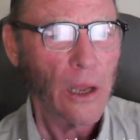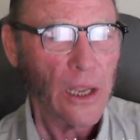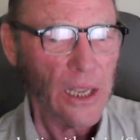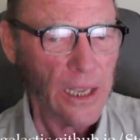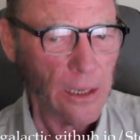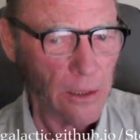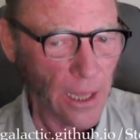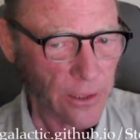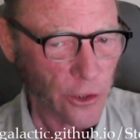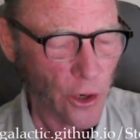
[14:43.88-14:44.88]

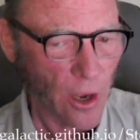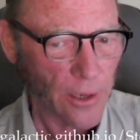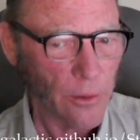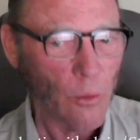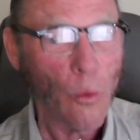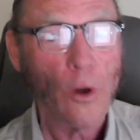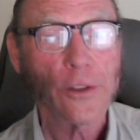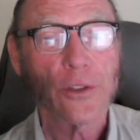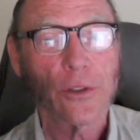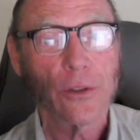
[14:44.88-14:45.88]
electron
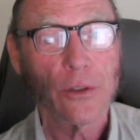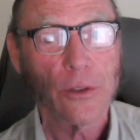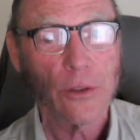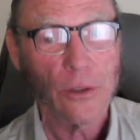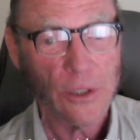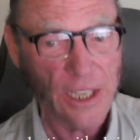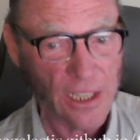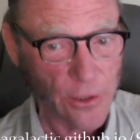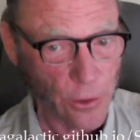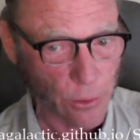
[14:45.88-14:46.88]
was
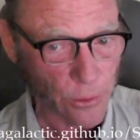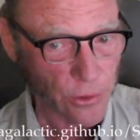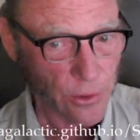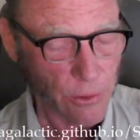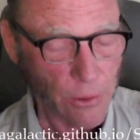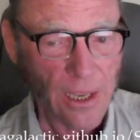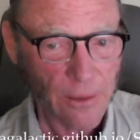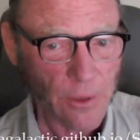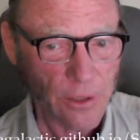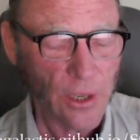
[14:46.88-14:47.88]
deduced,
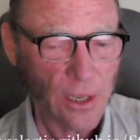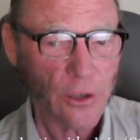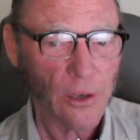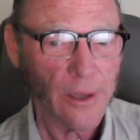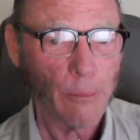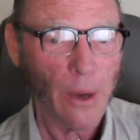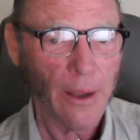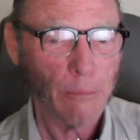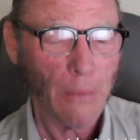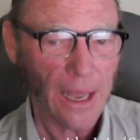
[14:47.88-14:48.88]
essentially
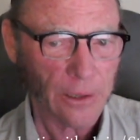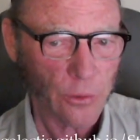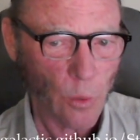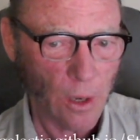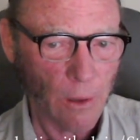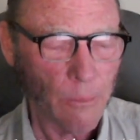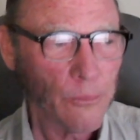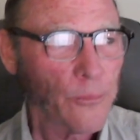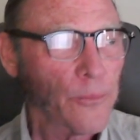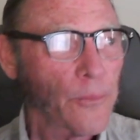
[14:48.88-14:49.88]
by Maxwell.
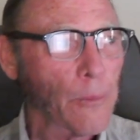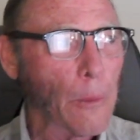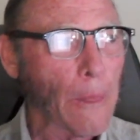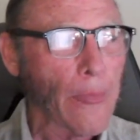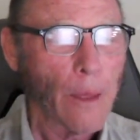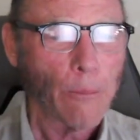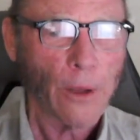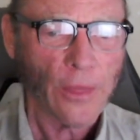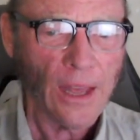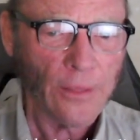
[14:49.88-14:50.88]

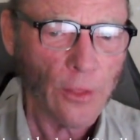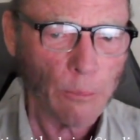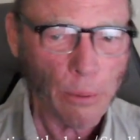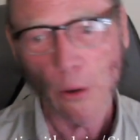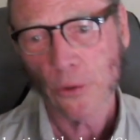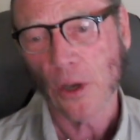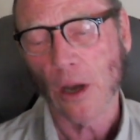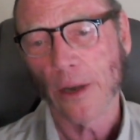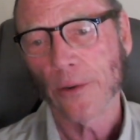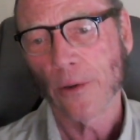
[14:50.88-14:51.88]
But then the
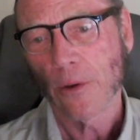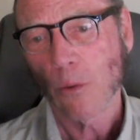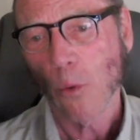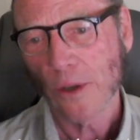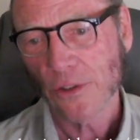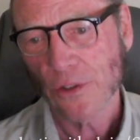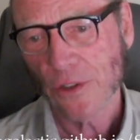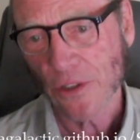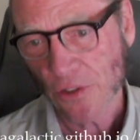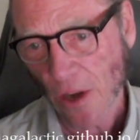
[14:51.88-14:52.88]
proton was
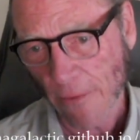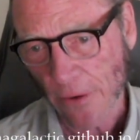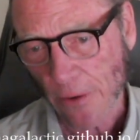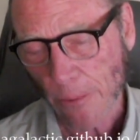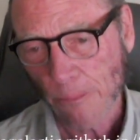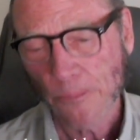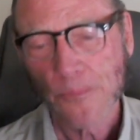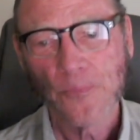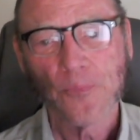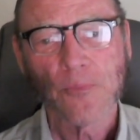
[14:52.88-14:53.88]
discovered.
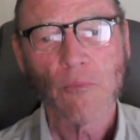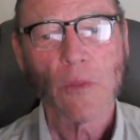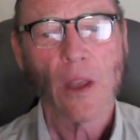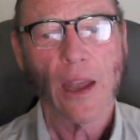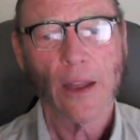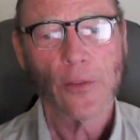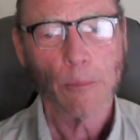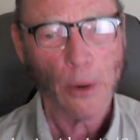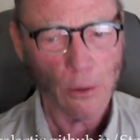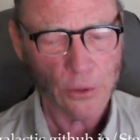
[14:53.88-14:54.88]
And the
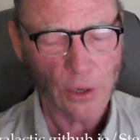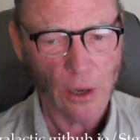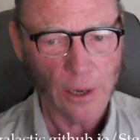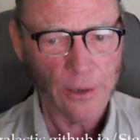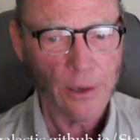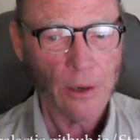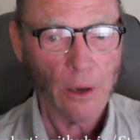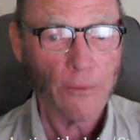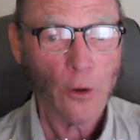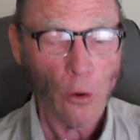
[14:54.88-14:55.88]
proton,
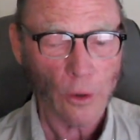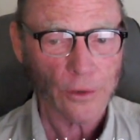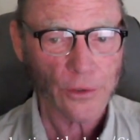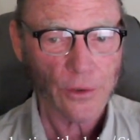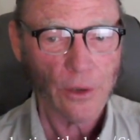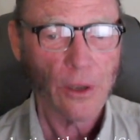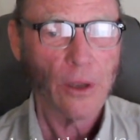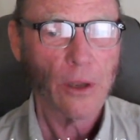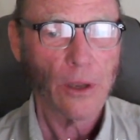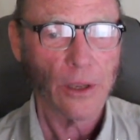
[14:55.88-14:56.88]
of course,
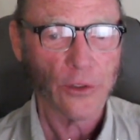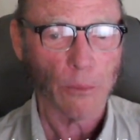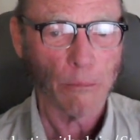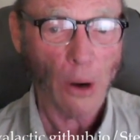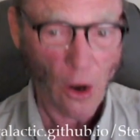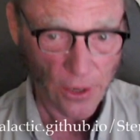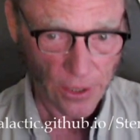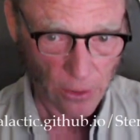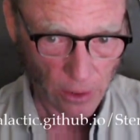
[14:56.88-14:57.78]
is a particle.